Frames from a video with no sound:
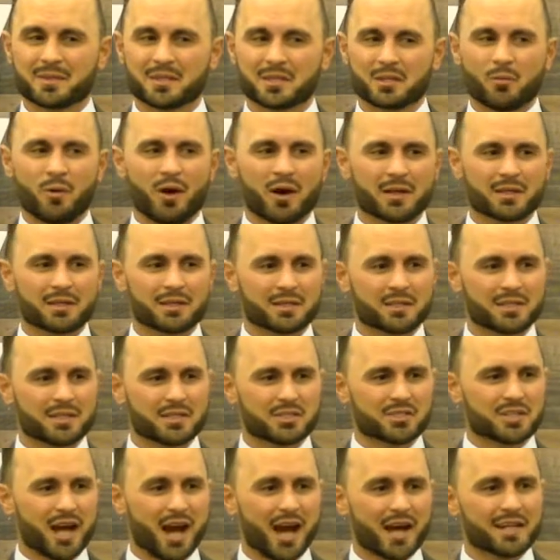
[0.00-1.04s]
Come on,
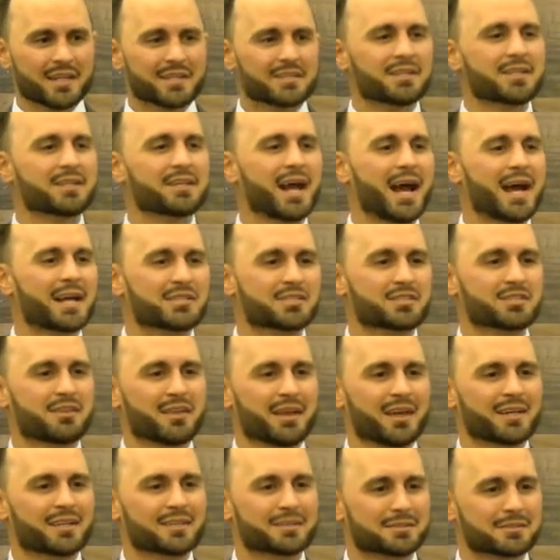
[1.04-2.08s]
is God into nice
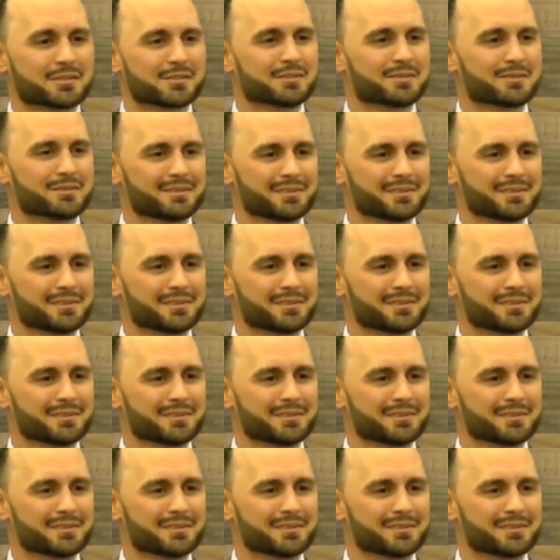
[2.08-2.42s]
things?